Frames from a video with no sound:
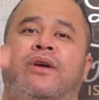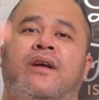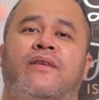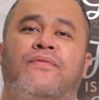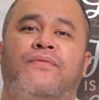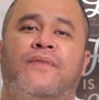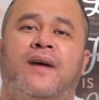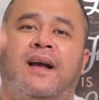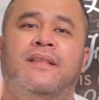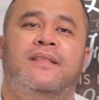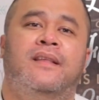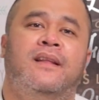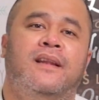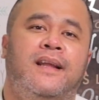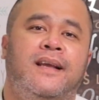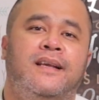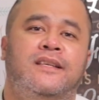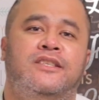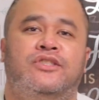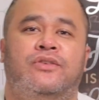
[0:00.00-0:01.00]
can find the
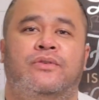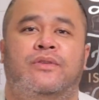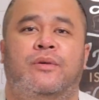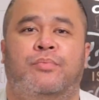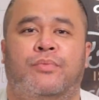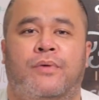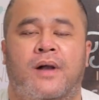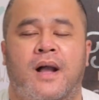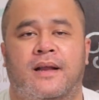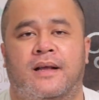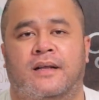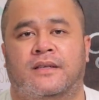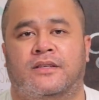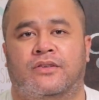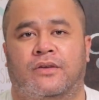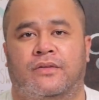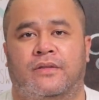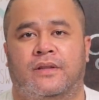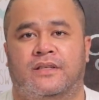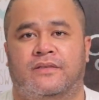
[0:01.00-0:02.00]
links to the products
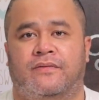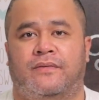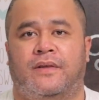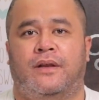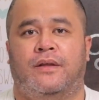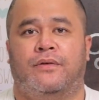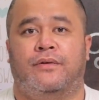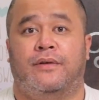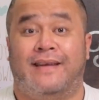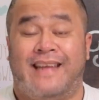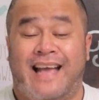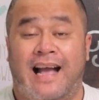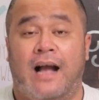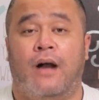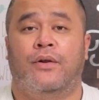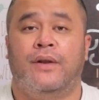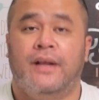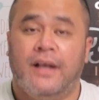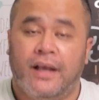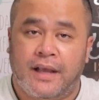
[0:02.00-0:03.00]
on this video
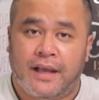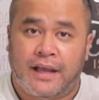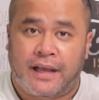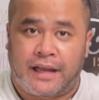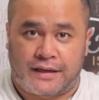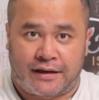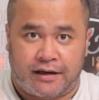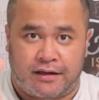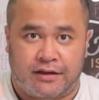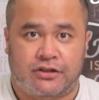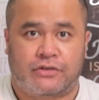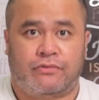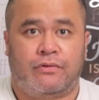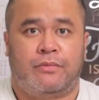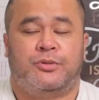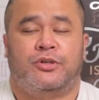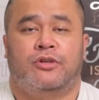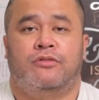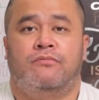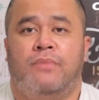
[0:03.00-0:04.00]
down in the
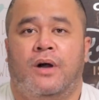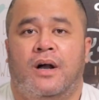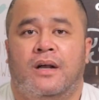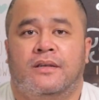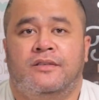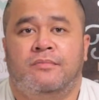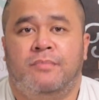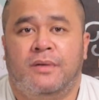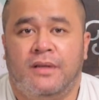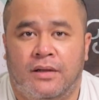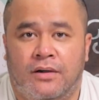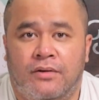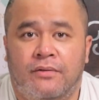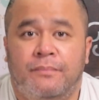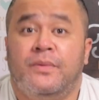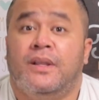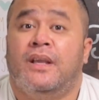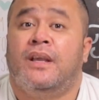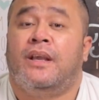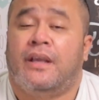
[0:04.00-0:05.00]
description box
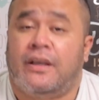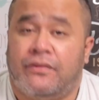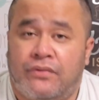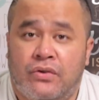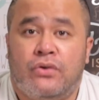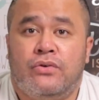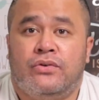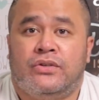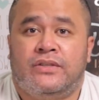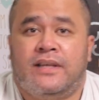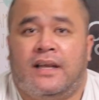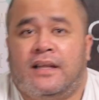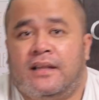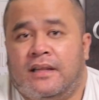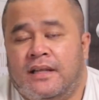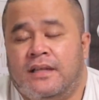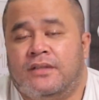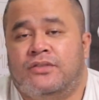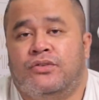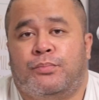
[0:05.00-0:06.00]
below. If you use that
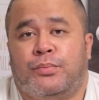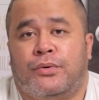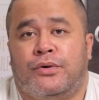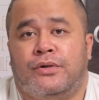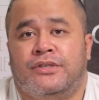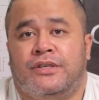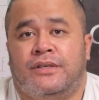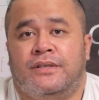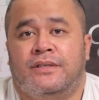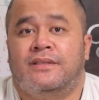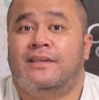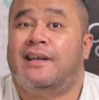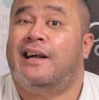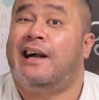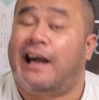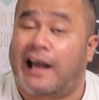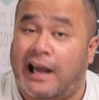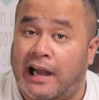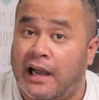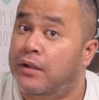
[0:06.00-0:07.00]
link to purchase,
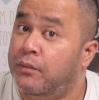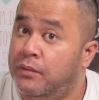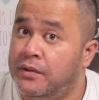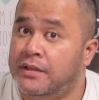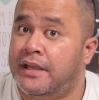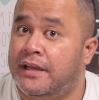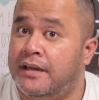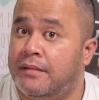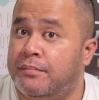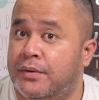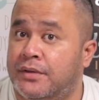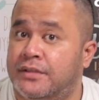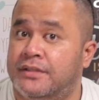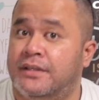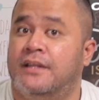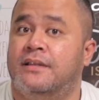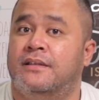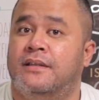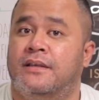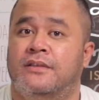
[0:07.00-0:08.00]
I will get a
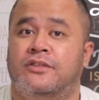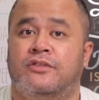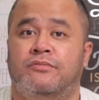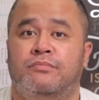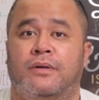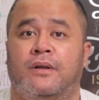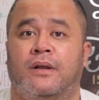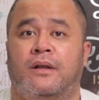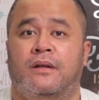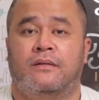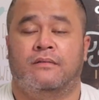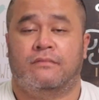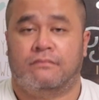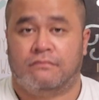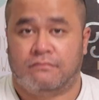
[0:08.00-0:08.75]
percentage, but